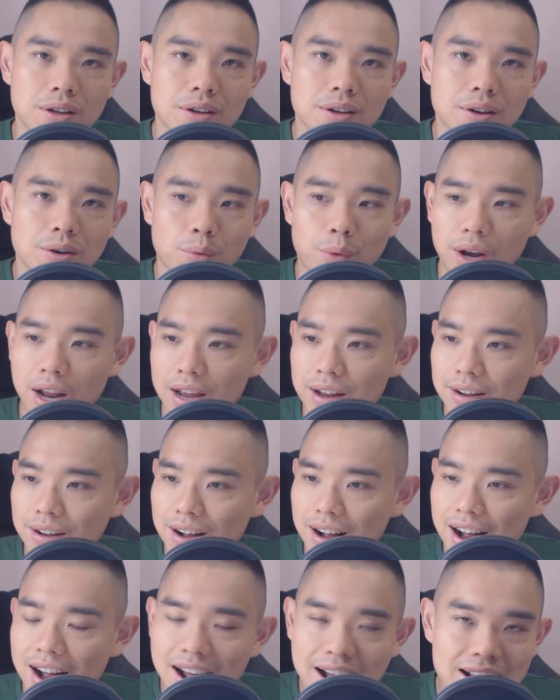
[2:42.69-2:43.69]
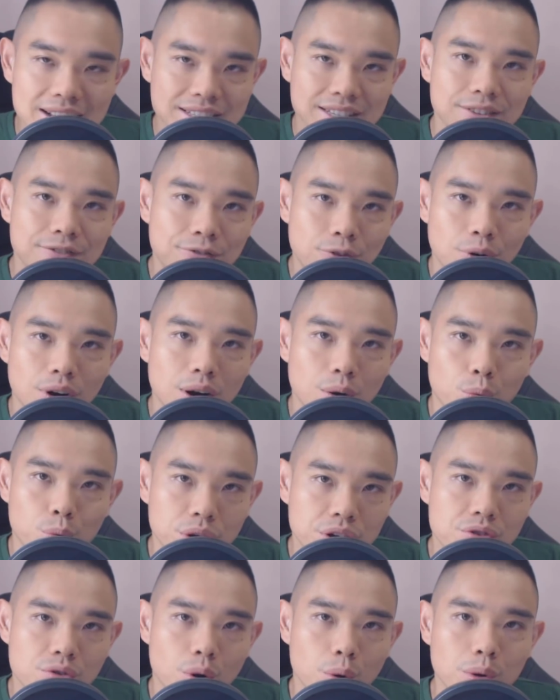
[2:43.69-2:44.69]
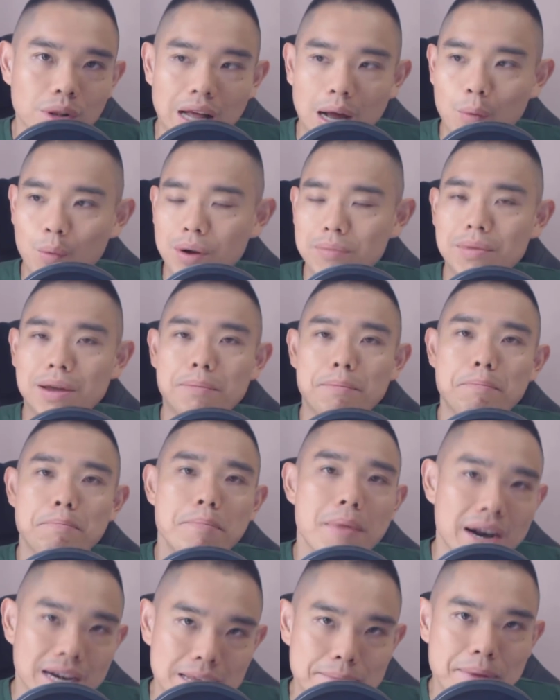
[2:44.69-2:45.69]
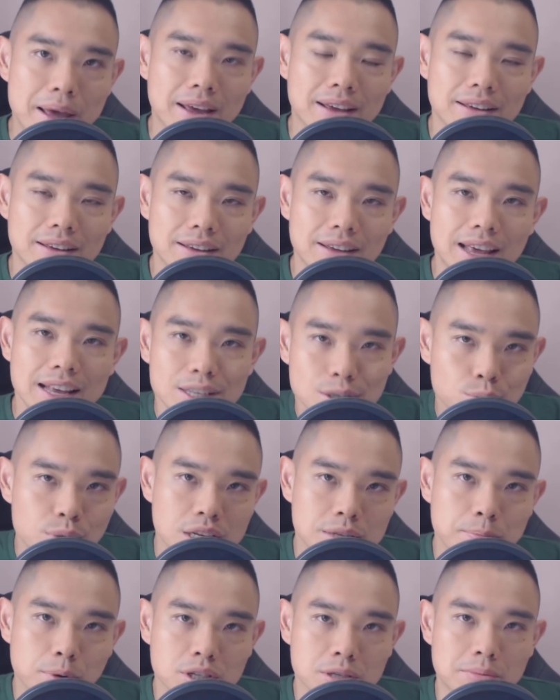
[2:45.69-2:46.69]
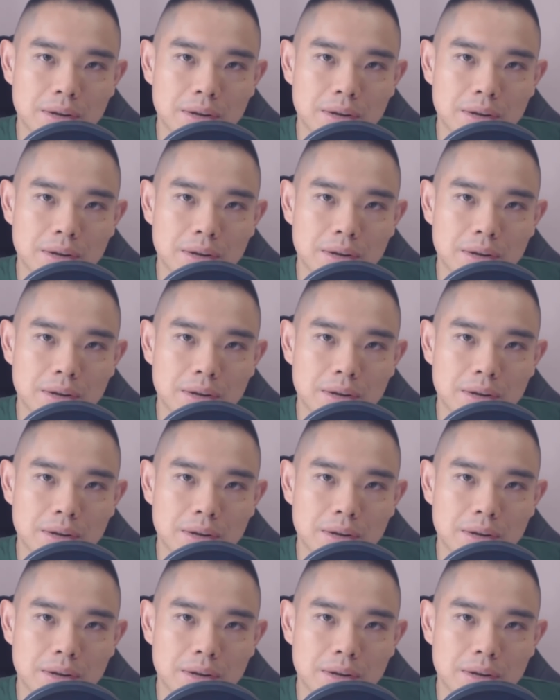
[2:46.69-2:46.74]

When I ask for a withdrawal, I want my money back as soon as possible.